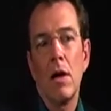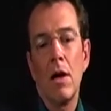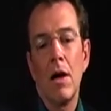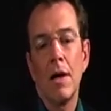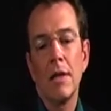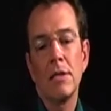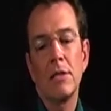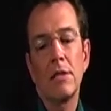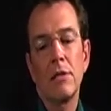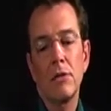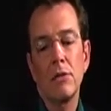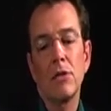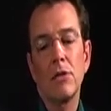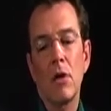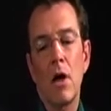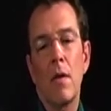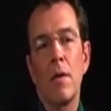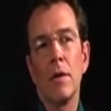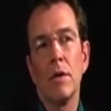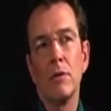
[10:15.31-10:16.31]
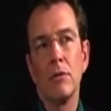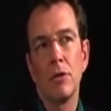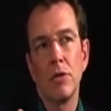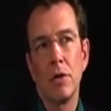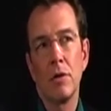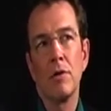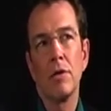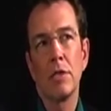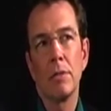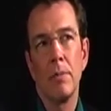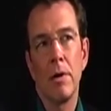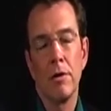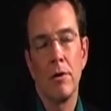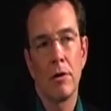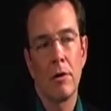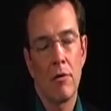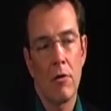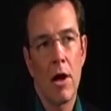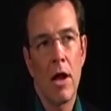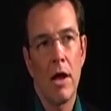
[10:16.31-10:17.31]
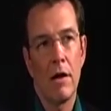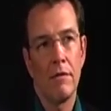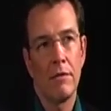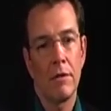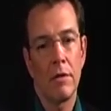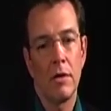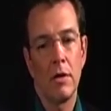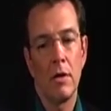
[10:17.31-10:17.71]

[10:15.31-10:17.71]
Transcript: I still saw that you're serious about your craft.